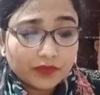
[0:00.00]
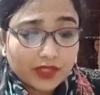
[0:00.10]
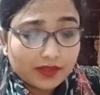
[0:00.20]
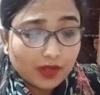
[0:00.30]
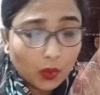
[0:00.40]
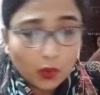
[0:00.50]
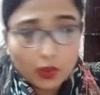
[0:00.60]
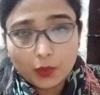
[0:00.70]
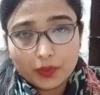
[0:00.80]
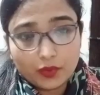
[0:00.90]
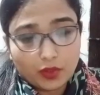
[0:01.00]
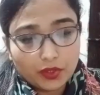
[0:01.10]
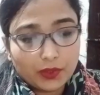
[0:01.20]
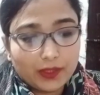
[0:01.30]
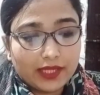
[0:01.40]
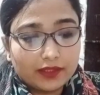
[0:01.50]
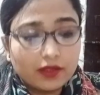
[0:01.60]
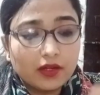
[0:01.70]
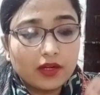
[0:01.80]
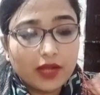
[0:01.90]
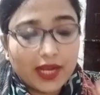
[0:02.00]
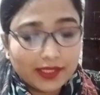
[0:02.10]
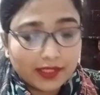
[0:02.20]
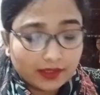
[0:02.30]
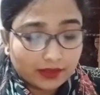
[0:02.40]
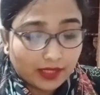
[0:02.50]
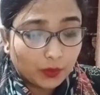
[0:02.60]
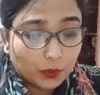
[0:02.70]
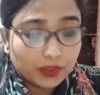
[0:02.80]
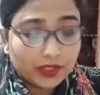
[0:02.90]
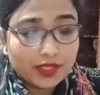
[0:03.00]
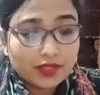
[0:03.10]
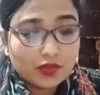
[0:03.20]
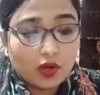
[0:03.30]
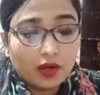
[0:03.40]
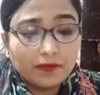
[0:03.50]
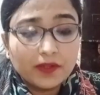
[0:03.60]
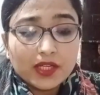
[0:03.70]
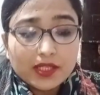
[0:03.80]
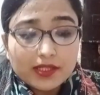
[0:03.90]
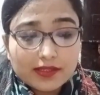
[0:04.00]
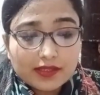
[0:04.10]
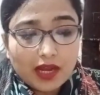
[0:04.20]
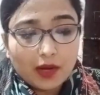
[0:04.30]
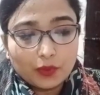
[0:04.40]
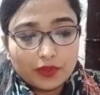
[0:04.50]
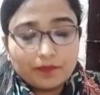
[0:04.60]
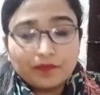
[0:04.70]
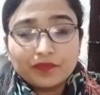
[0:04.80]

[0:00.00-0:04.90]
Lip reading: There's a whole word altogether, and that word is of sound.